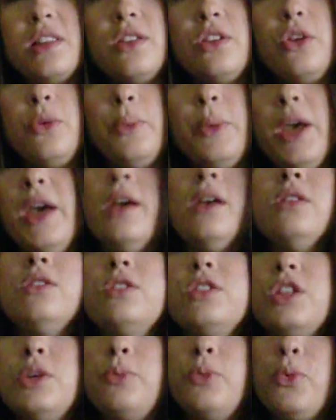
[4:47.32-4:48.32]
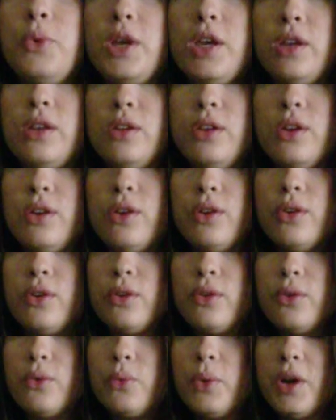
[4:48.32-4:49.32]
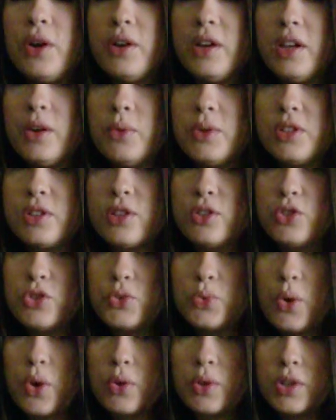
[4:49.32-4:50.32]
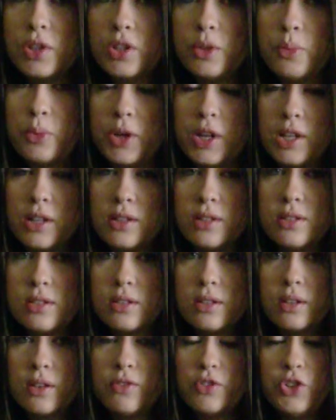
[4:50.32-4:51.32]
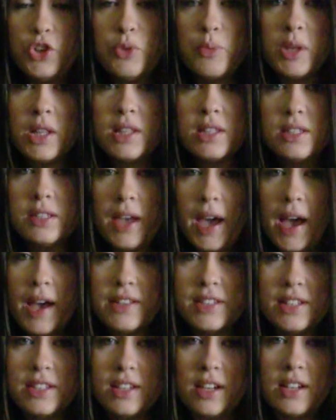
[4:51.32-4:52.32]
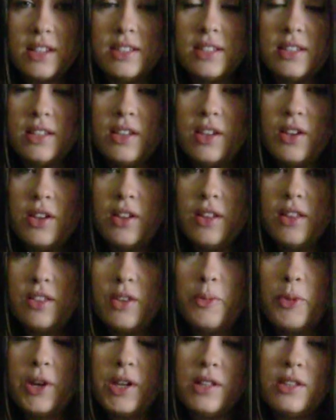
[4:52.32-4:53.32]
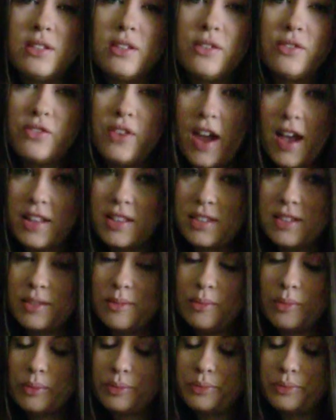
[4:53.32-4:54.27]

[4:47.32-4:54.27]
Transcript: little bit to the point where it was controlling the brains of humans as it does the brains of rats.